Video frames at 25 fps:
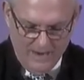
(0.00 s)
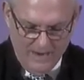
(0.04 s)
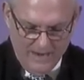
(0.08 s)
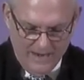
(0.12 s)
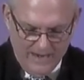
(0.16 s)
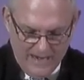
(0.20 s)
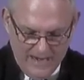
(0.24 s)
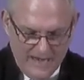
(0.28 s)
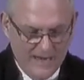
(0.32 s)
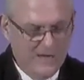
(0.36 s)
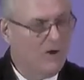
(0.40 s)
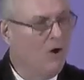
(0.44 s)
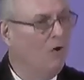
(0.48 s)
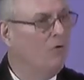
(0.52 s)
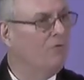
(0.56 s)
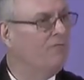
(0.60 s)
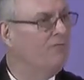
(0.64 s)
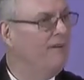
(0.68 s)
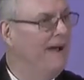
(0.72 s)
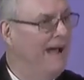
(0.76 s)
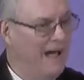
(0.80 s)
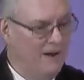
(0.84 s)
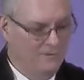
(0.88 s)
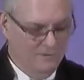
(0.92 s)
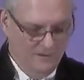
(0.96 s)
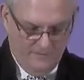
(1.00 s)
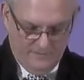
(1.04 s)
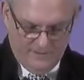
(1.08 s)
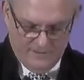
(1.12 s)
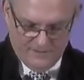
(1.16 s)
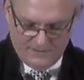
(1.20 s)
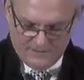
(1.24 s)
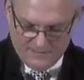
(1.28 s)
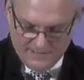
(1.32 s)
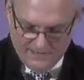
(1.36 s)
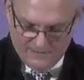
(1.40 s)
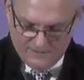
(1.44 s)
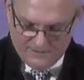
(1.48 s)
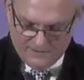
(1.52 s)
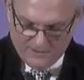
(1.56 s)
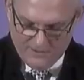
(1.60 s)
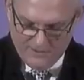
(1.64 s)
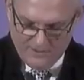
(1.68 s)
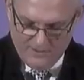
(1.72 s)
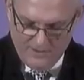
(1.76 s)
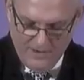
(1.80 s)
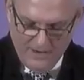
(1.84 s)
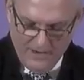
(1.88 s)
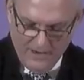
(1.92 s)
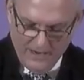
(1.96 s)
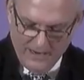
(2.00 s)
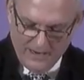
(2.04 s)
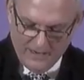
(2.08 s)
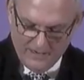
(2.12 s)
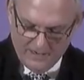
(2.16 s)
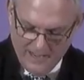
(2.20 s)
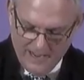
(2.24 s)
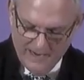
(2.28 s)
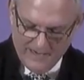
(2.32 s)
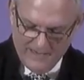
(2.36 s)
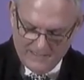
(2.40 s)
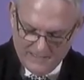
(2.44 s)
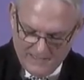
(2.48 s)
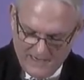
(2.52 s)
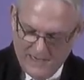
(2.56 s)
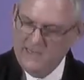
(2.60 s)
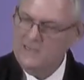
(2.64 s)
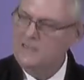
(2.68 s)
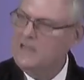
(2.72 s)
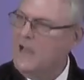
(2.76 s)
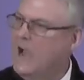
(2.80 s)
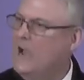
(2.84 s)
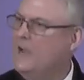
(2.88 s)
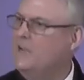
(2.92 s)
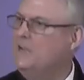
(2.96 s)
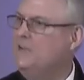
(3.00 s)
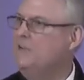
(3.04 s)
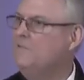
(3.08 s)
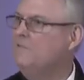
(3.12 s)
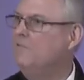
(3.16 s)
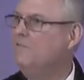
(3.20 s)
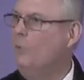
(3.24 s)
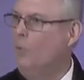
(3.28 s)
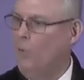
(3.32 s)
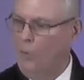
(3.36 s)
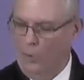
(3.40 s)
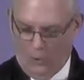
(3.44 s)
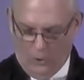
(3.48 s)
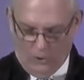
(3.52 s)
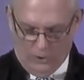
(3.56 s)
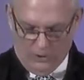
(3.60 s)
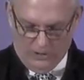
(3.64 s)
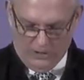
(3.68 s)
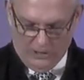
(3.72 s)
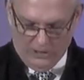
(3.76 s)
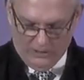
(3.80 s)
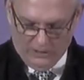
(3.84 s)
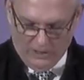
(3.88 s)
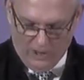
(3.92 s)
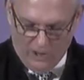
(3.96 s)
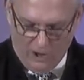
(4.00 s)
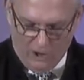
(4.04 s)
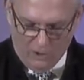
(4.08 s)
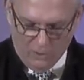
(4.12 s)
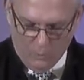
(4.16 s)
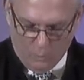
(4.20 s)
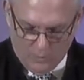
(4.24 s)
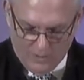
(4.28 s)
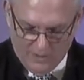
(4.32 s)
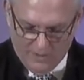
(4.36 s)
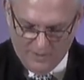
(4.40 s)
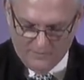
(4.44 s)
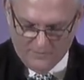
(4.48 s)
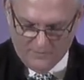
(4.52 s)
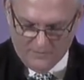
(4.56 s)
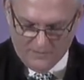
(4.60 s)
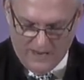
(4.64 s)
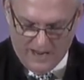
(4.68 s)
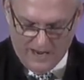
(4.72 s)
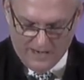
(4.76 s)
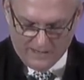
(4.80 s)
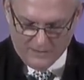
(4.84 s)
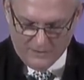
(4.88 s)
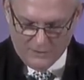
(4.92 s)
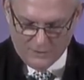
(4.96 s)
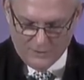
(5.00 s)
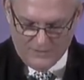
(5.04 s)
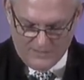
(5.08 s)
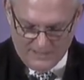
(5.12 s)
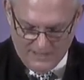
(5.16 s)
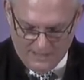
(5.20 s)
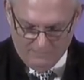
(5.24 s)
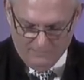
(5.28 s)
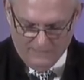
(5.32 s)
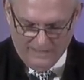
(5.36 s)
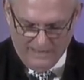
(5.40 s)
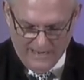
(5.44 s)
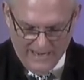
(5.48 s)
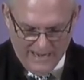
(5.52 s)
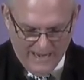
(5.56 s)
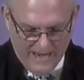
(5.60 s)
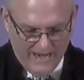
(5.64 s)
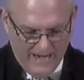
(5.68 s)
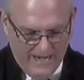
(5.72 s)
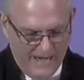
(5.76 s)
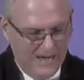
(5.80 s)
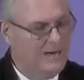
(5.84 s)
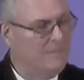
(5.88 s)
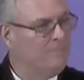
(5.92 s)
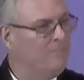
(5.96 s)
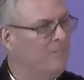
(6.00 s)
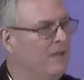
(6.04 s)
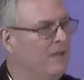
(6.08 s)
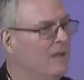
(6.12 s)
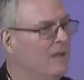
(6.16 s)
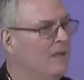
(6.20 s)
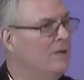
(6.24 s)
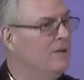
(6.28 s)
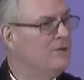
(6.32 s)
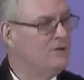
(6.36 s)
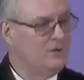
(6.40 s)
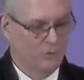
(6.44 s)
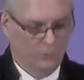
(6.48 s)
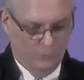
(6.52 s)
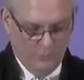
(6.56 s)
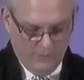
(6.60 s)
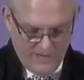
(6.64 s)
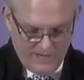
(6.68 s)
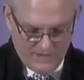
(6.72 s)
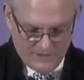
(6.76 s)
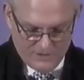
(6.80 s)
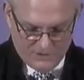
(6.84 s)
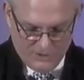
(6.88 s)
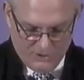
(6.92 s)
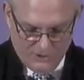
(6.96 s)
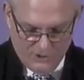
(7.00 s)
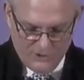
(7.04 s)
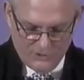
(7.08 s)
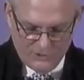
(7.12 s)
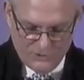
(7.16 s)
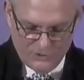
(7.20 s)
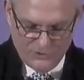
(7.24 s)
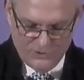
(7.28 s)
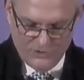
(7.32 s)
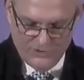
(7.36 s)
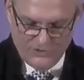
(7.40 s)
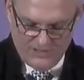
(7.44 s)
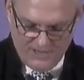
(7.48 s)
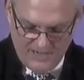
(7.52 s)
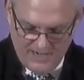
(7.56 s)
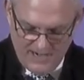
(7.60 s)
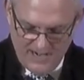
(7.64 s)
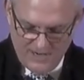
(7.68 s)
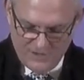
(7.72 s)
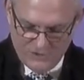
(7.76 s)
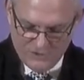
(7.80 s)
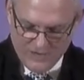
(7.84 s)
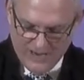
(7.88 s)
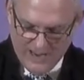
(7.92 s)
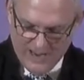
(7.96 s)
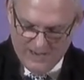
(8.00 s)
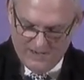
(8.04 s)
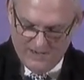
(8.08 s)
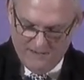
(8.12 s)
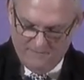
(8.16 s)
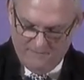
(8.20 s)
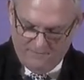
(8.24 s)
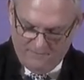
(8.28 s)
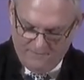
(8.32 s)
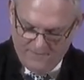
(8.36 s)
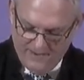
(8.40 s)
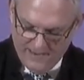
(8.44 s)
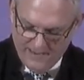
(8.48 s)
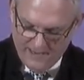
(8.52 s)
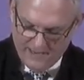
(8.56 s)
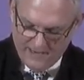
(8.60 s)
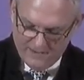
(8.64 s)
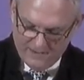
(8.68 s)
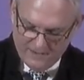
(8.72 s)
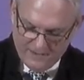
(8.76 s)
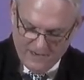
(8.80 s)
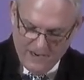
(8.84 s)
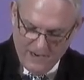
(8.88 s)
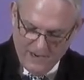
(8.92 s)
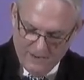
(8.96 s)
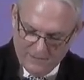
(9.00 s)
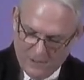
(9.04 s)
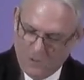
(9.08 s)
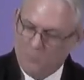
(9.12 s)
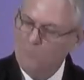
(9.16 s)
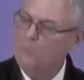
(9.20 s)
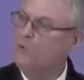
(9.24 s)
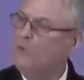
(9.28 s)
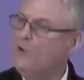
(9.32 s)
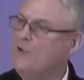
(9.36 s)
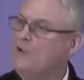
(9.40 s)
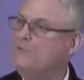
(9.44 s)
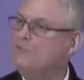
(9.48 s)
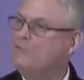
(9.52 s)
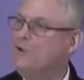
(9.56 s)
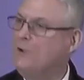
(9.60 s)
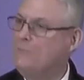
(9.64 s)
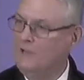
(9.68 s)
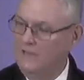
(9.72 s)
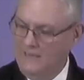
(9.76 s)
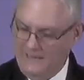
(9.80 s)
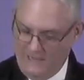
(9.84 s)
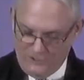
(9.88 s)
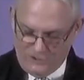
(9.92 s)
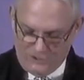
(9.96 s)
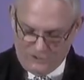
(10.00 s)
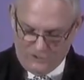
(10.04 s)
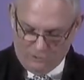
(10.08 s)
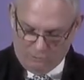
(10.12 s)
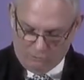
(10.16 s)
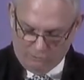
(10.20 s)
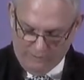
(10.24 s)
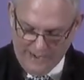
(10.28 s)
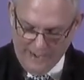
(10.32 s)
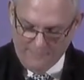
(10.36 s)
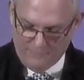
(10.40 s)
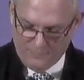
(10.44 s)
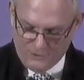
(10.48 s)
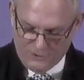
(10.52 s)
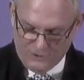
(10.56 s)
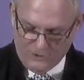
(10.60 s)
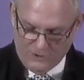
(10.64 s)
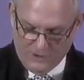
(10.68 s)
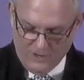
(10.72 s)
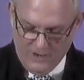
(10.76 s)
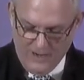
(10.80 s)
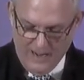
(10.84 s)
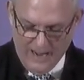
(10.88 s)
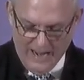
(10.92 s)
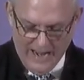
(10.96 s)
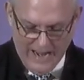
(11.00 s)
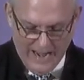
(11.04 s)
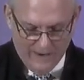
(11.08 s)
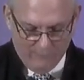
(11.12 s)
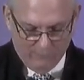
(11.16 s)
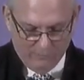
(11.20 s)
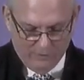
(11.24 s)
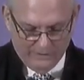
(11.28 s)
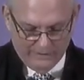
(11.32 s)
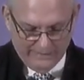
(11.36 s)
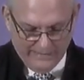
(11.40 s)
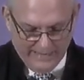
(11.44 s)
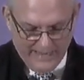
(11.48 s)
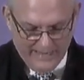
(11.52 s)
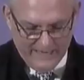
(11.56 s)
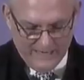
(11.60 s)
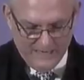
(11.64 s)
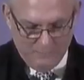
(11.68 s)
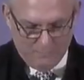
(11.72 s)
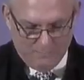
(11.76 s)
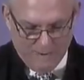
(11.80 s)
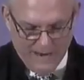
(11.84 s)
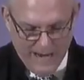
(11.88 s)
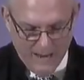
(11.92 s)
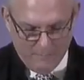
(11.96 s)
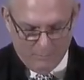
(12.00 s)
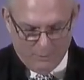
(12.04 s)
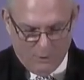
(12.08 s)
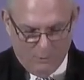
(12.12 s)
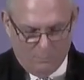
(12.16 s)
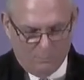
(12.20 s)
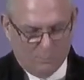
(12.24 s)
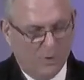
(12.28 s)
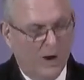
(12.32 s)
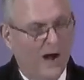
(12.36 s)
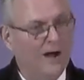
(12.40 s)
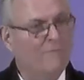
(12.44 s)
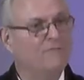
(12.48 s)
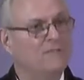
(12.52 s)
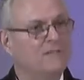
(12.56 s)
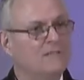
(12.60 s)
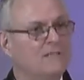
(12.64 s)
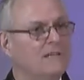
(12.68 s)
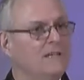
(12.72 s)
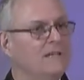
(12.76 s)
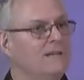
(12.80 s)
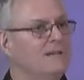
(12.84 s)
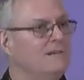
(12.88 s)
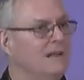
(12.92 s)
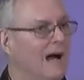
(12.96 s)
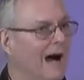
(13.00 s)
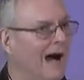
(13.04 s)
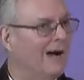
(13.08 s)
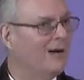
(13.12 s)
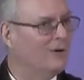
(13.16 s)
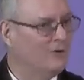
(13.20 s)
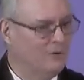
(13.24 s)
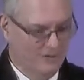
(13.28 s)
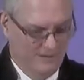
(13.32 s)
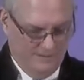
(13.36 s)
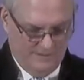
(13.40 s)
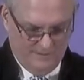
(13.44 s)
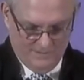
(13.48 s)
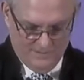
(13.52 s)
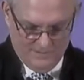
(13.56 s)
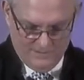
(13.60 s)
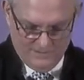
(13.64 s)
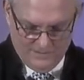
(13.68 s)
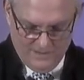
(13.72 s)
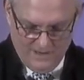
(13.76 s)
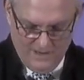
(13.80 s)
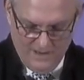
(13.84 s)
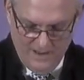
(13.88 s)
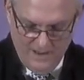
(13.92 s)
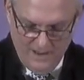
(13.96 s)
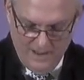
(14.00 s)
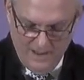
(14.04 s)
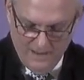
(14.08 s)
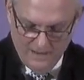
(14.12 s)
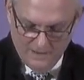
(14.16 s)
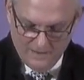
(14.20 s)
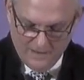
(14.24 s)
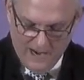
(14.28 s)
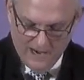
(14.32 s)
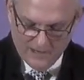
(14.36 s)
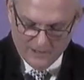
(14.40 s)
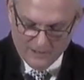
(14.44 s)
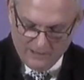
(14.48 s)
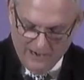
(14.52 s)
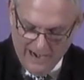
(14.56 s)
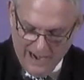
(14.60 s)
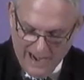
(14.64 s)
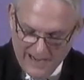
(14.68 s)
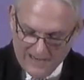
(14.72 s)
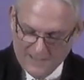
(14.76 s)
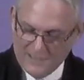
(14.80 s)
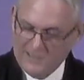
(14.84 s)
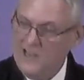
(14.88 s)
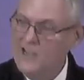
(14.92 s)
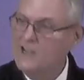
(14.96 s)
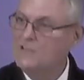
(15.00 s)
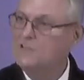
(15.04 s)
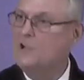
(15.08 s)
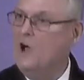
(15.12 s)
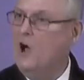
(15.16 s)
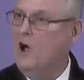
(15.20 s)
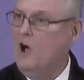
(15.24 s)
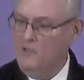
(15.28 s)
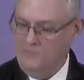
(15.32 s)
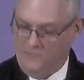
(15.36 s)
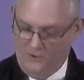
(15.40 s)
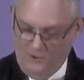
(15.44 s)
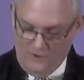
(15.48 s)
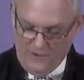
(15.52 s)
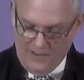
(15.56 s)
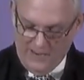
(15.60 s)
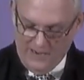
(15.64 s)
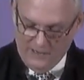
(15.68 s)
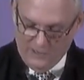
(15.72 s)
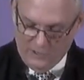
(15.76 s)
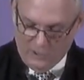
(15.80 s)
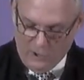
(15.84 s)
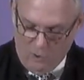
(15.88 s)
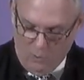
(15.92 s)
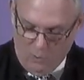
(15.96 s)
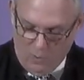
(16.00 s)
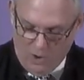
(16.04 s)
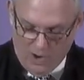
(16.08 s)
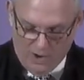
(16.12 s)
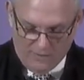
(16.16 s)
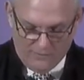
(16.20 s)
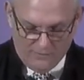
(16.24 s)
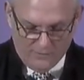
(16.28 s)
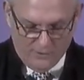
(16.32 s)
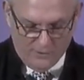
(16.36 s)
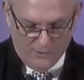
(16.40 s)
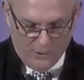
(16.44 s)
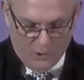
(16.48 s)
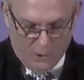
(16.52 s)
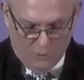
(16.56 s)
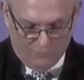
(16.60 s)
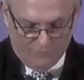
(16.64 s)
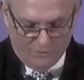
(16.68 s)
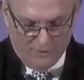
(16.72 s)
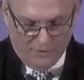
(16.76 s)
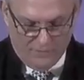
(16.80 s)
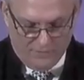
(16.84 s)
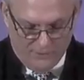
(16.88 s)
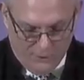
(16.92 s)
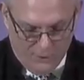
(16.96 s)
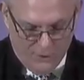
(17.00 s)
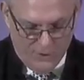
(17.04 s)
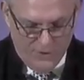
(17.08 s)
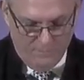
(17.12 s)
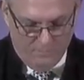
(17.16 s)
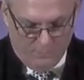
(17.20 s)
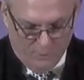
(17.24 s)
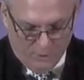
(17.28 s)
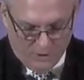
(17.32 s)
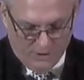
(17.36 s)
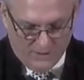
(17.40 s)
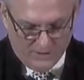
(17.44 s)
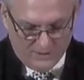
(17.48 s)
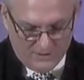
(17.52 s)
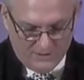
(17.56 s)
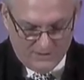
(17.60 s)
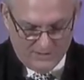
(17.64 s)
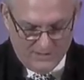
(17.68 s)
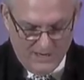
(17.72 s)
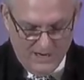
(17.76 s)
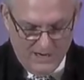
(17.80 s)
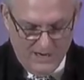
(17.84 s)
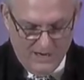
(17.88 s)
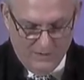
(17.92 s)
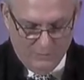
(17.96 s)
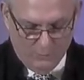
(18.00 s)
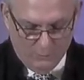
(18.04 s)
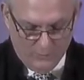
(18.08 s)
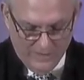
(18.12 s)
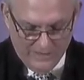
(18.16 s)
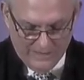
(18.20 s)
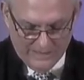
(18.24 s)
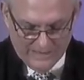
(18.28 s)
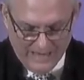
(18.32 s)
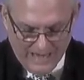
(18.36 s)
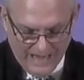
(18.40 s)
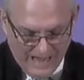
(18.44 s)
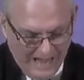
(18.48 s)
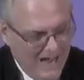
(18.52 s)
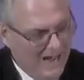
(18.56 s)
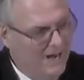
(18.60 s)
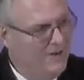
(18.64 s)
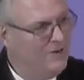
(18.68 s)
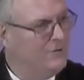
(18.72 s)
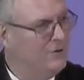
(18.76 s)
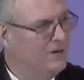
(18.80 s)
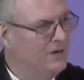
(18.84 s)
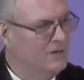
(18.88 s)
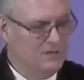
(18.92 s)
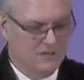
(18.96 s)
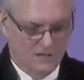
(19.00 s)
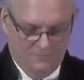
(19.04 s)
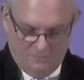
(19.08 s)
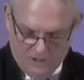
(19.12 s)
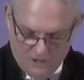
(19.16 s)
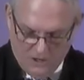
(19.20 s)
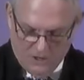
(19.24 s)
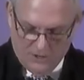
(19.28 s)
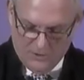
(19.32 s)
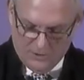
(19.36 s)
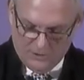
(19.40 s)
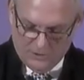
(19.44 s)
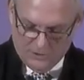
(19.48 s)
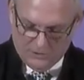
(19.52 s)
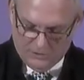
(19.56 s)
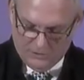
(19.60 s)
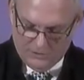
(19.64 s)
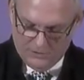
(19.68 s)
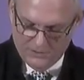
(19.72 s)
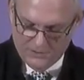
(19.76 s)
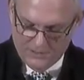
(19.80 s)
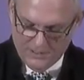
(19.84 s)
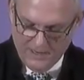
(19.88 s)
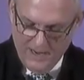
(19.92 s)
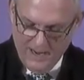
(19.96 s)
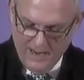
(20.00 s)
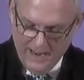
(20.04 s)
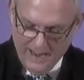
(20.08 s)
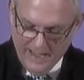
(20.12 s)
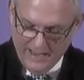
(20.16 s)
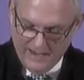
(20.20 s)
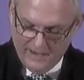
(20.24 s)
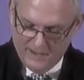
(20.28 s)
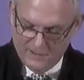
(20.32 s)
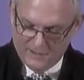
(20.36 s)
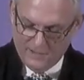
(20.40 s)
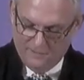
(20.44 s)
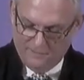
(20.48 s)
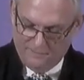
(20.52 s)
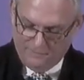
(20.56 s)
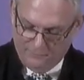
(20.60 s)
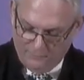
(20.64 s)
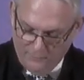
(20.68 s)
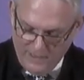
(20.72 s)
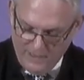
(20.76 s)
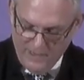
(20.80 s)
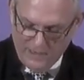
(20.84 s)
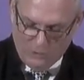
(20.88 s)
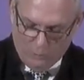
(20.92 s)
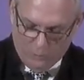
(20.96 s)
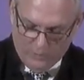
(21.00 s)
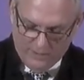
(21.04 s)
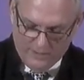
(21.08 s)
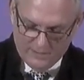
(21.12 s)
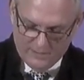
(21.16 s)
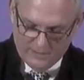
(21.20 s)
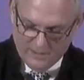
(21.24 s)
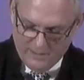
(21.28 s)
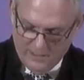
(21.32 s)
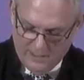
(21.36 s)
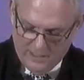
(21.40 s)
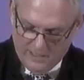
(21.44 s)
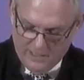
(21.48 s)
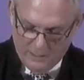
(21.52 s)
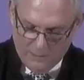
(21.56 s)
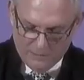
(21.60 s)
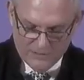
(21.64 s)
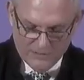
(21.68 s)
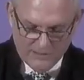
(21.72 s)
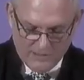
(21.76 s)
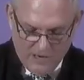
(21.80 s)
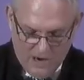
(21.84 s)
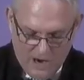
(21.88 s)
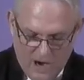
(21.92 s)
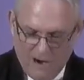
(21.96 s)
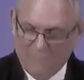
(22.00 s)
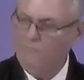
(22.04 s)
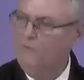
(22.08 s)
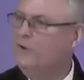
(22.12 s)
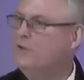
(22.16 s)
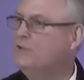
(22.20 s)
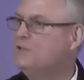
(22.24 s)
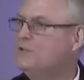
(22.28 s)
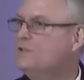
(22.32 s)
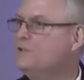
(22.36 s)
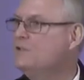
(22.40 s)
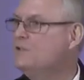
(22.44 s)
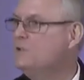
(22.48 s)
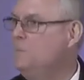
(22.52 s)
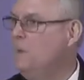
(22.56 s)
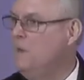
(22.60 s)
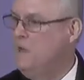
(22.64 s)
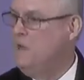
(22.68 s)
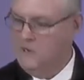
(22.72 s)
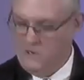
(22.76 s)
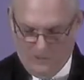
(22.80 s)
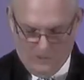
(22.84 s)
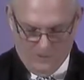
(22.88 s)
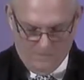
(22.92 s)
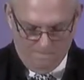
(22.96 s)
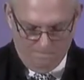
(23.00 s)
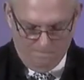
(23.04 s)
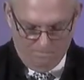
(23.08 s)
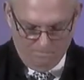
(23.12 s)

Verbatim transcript: He co founded the center in 1994 along with Dr. Tim LaHaye to research, teach, and defend the pre tribulational rapture and related Bible prophecy doctrines. Dr. Ice has authored and co authored over 30 books, written hundreds of articles, and is a frequent uh, conference speaker.